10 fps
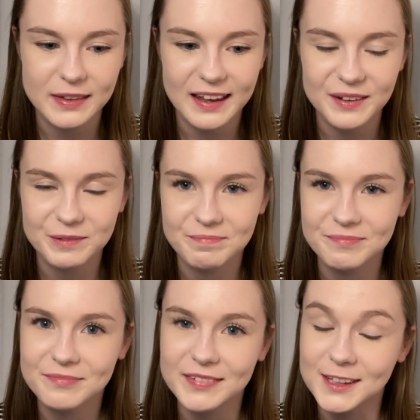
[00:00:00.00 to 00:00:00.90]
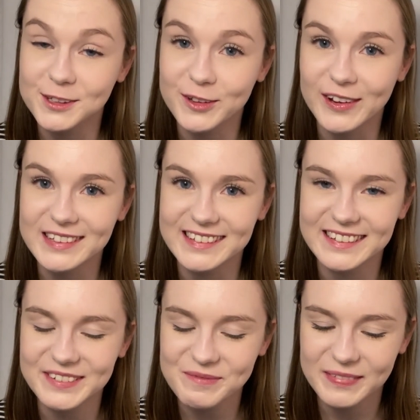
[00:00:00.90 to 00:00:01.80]
yeah, it's
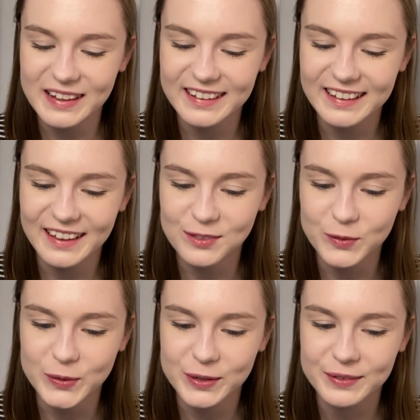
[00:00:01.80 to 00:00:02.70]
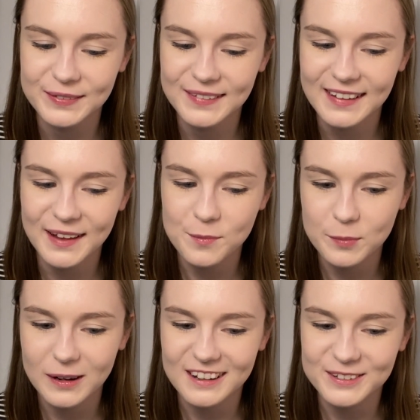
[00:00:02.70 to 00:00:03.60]
crazy. Like I thought
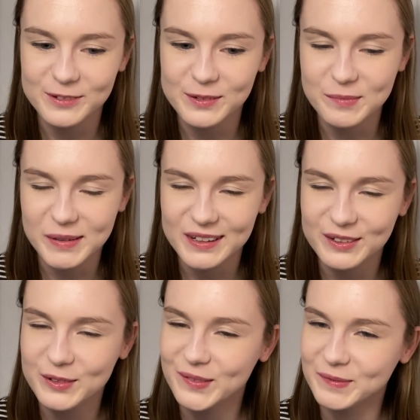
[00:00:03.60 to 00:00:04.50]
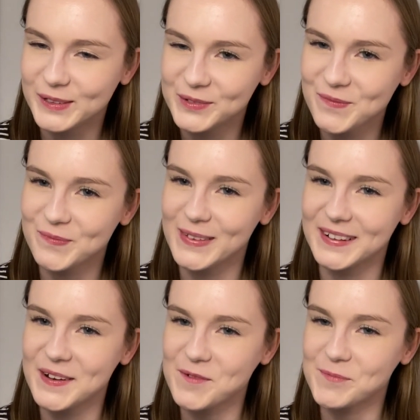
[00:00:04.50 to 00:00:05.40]
plait was pretty normal,
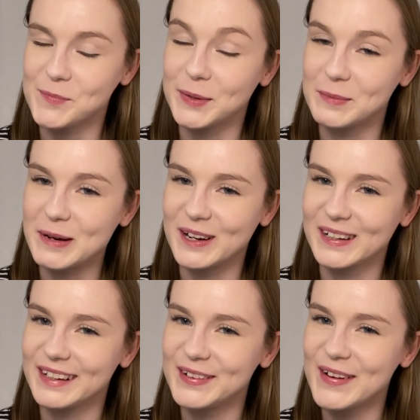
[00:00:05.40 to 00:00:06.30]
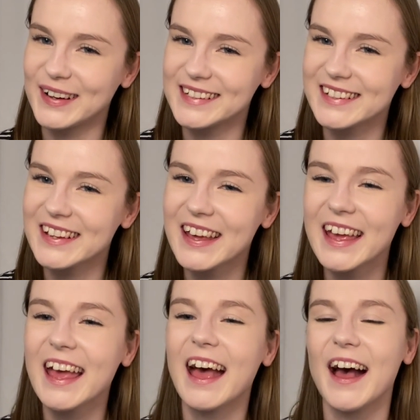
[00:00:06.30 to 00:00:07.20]
but apparently not.
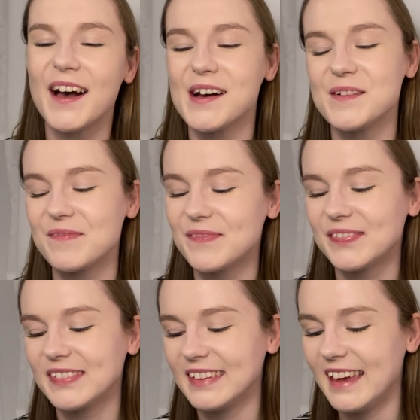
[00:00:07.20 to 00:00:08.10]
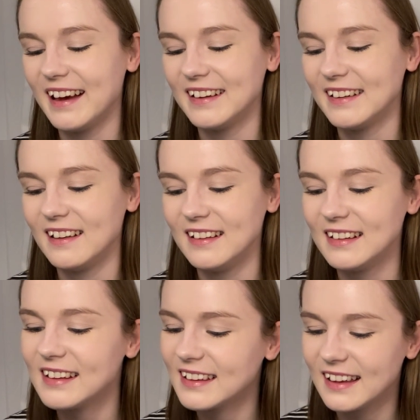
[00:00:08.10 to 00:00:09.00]
Yeah,
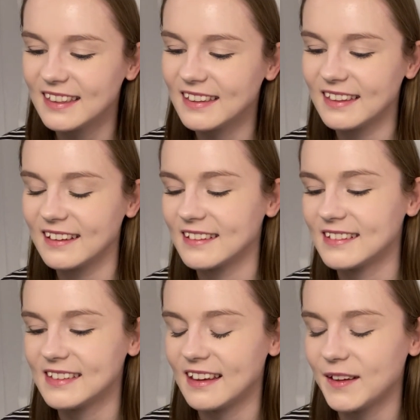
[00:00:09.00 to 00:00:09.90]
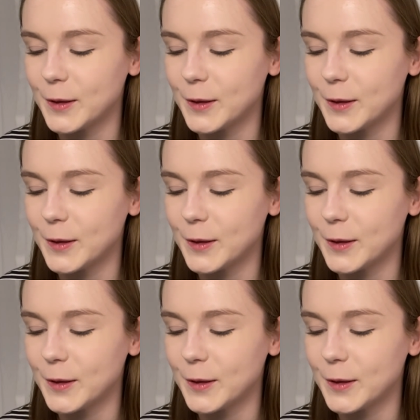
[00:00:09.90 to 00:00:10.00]
and like other things,